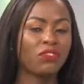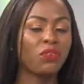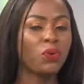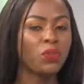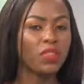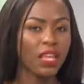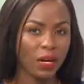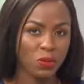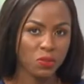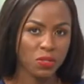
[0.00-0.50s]

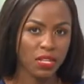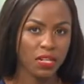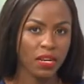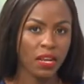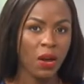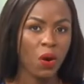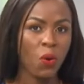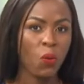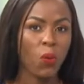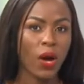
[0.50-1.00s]

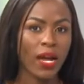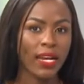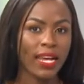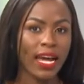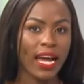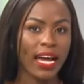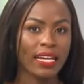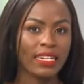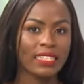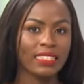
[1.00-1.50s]

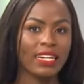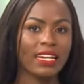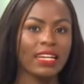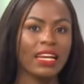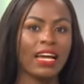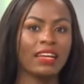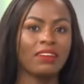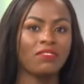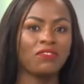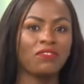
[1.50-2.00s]

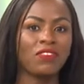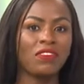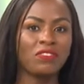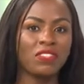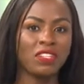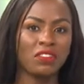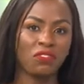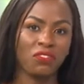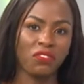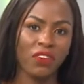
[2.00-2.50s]

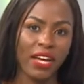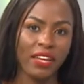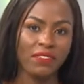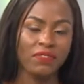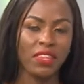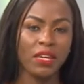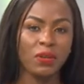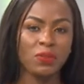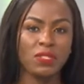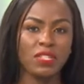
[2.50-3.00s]

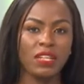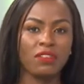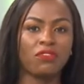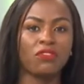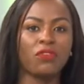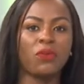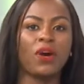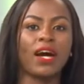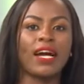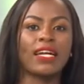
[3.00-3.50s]

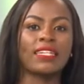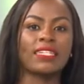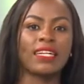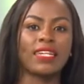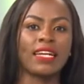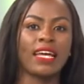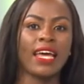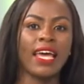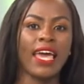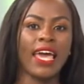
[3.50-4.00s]

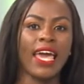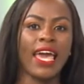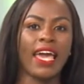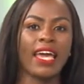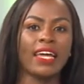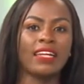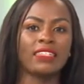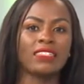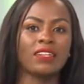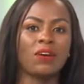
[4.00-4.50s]

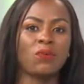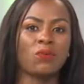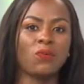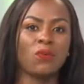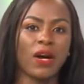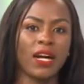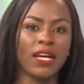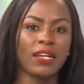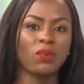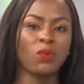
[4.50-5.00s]

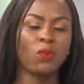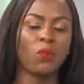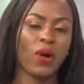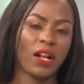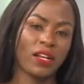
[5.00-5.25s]
4,155,401